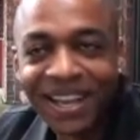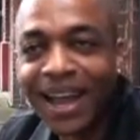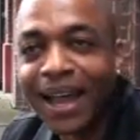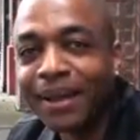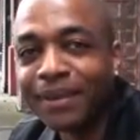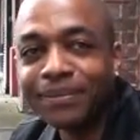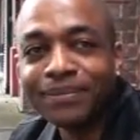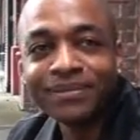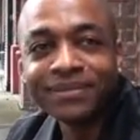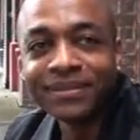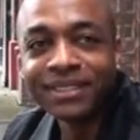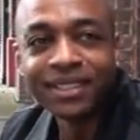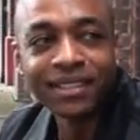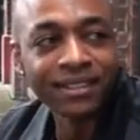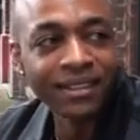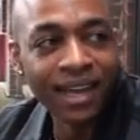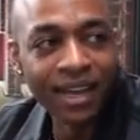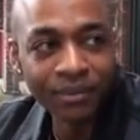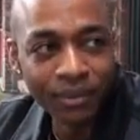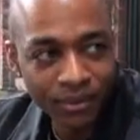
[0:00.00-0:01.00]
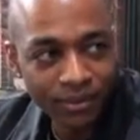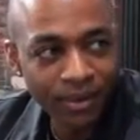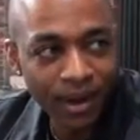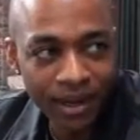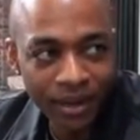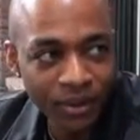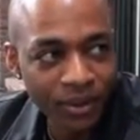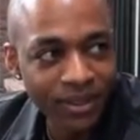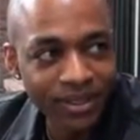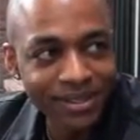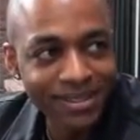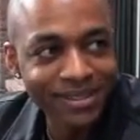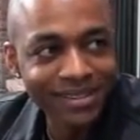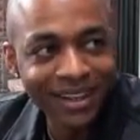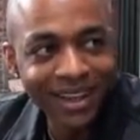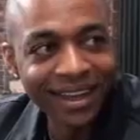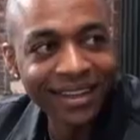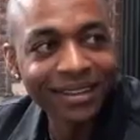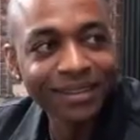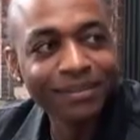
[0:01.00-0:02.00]
I could not ride a horse.
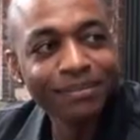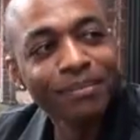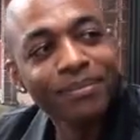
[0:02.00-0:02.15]
I